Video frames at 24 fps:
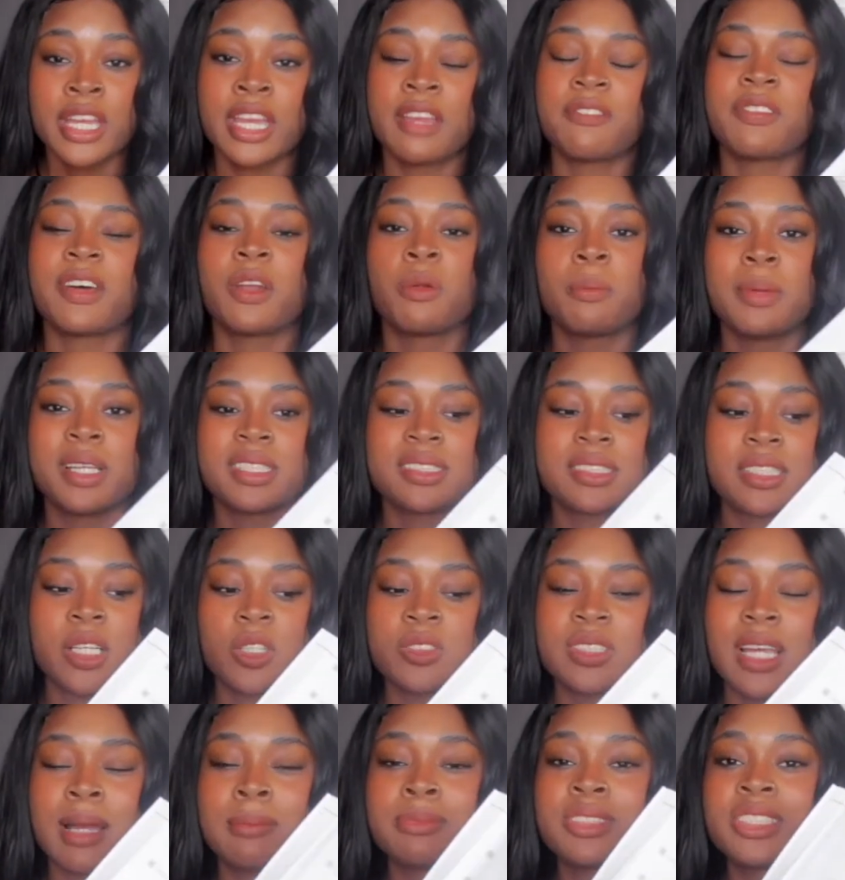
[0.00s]
If I don't make
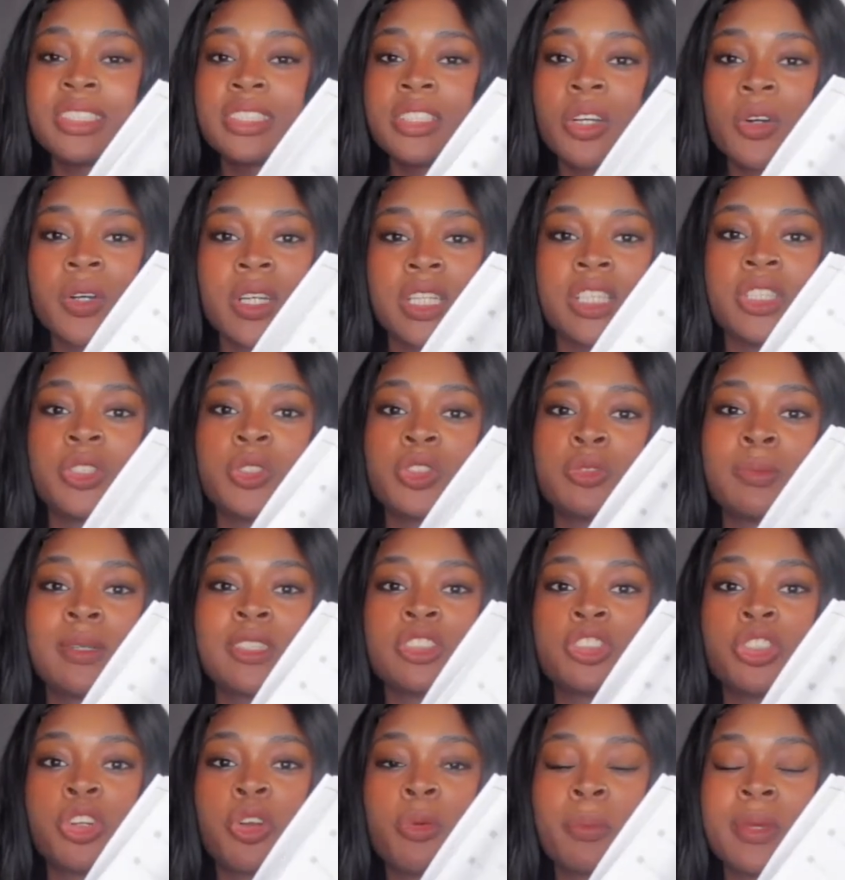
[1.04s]
sales, I'm still gonna use my
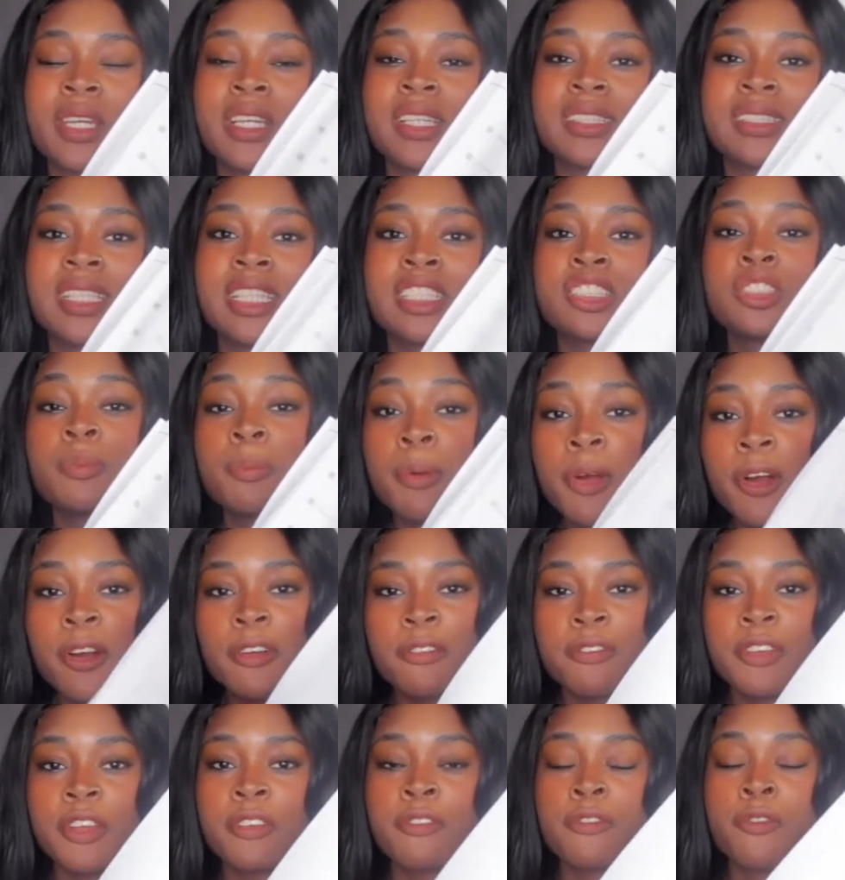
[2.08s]
journal because it's
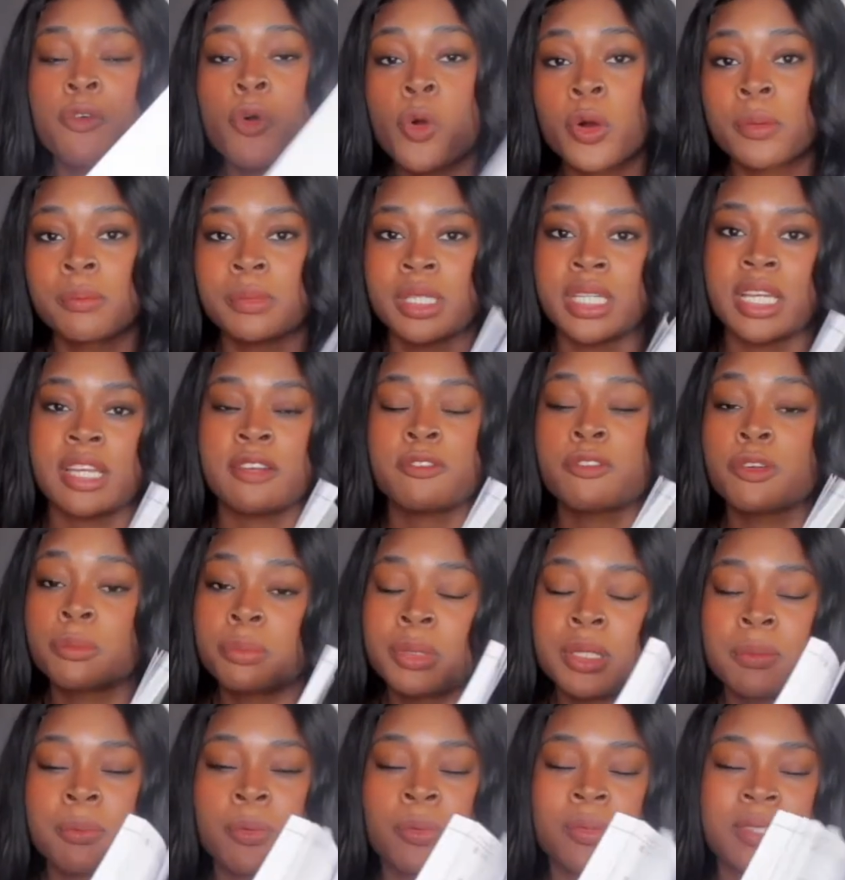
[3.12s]
perfect for me and for
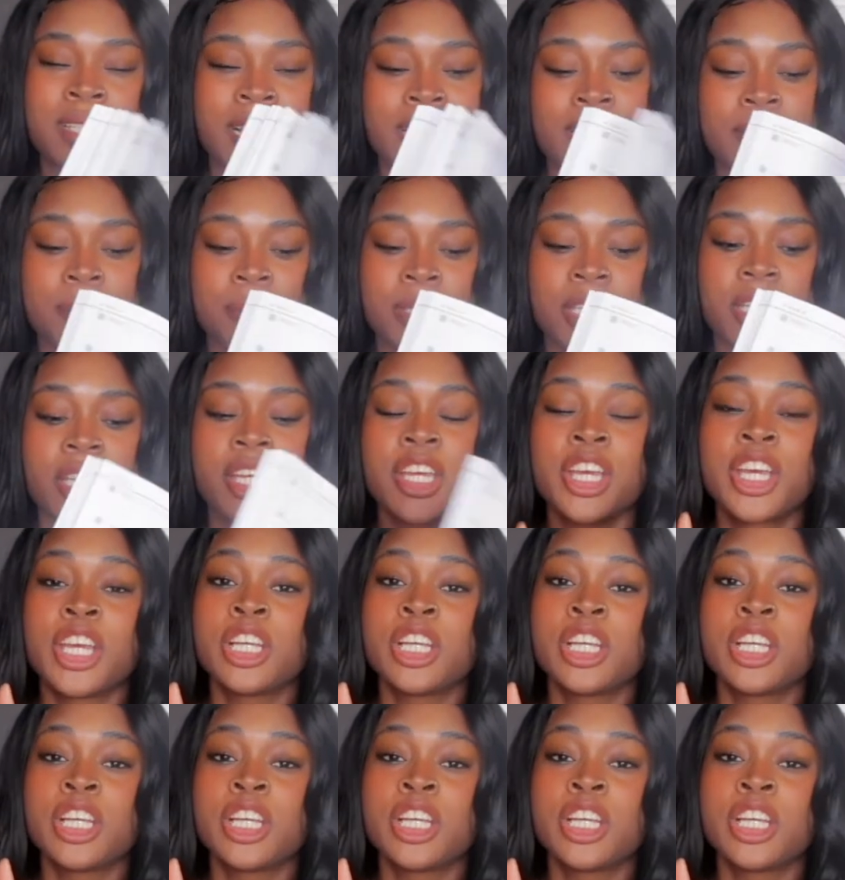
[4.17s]
people like me.